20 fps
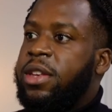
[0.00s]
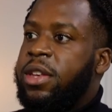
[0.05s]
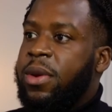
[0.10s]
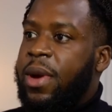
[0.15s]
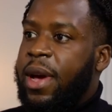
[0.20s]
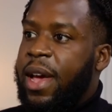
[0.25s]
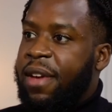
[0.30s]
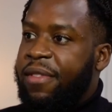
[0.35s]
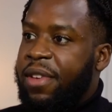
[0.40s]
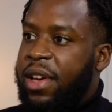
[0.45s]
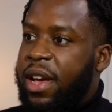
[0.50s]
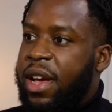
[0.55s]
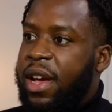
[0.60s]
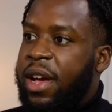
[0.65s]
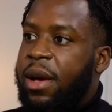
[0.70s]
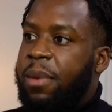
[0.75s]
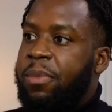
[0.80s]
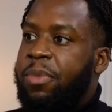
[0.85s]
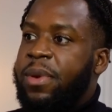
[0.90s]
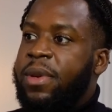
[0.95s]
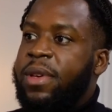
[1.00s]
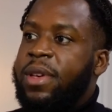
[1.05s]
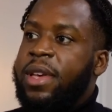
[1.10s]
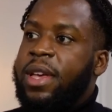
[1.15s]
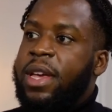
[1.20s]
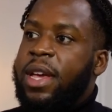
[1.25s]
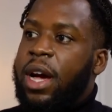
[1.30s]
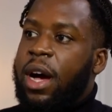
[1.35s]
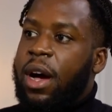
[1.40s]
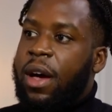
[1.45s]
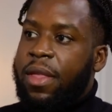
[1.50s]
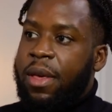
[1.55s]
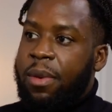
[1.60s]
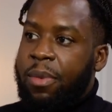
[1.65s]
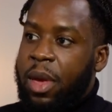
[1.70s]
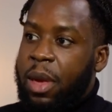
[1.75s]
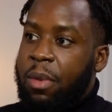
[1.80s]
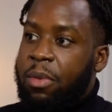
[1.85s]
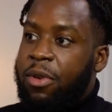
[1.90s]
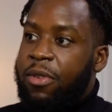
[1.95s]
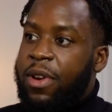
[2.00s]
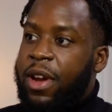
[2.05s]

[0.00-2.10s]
Do I have it up? Are there people